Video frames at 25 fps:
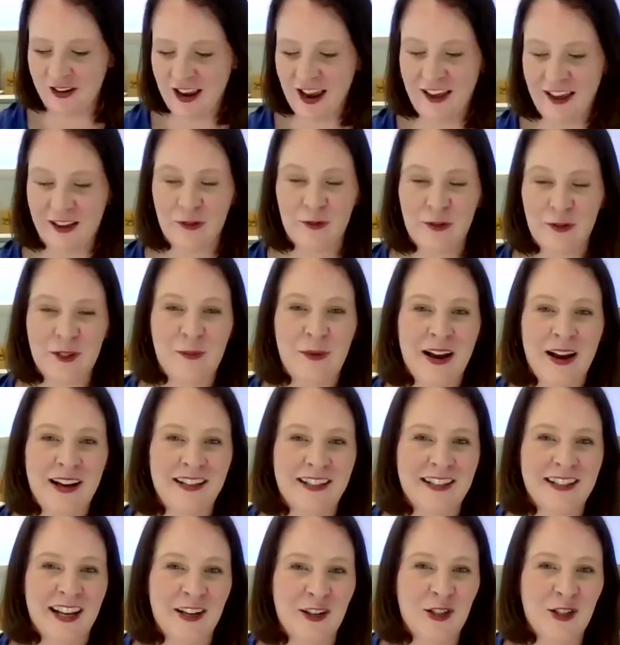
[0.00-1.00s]
Yeah, it was my
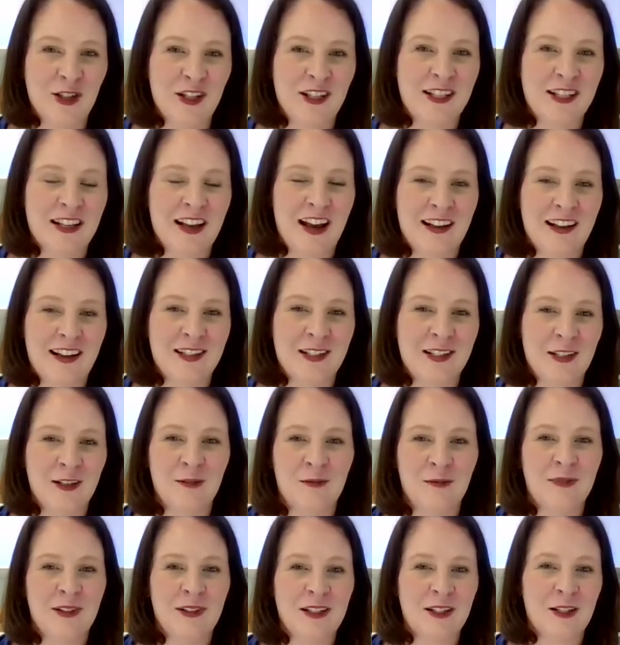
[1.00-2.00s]
intention to ask
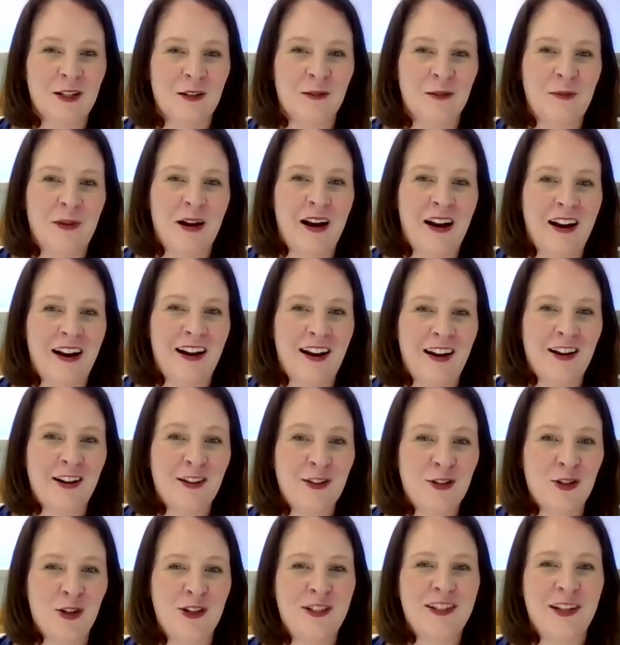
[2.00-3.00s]
some
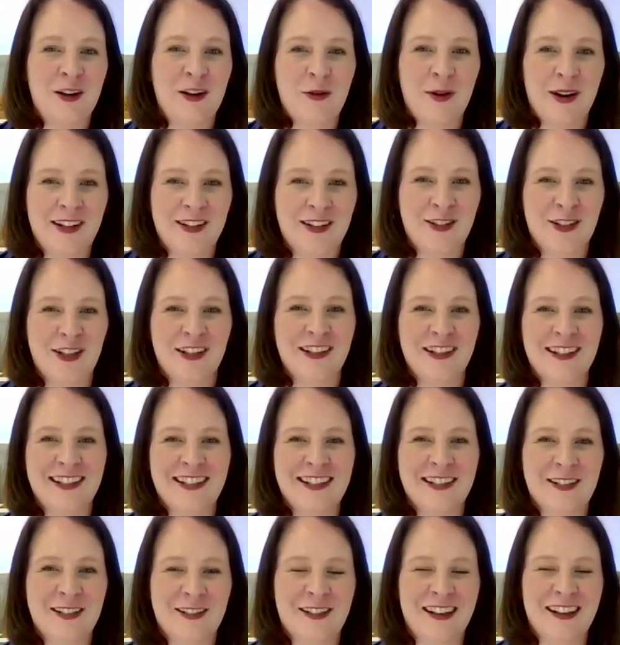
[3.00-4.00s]
juicy questions.
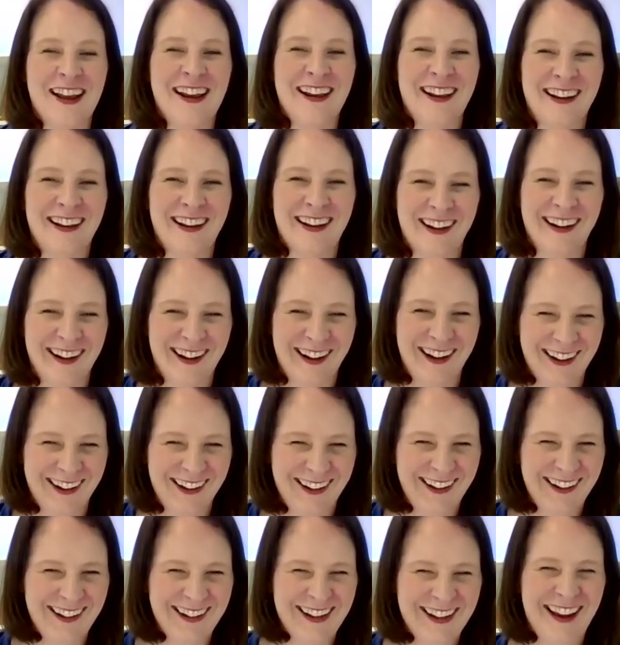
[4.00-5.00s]
Just
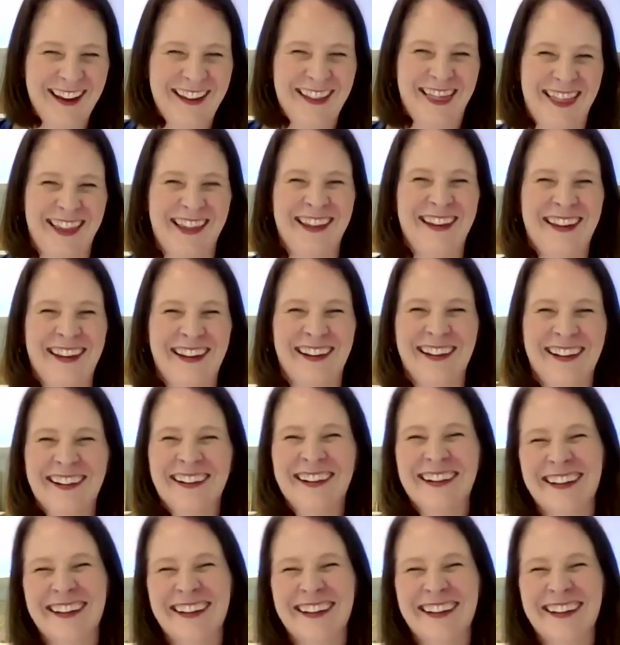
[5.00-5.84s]
get you thinking.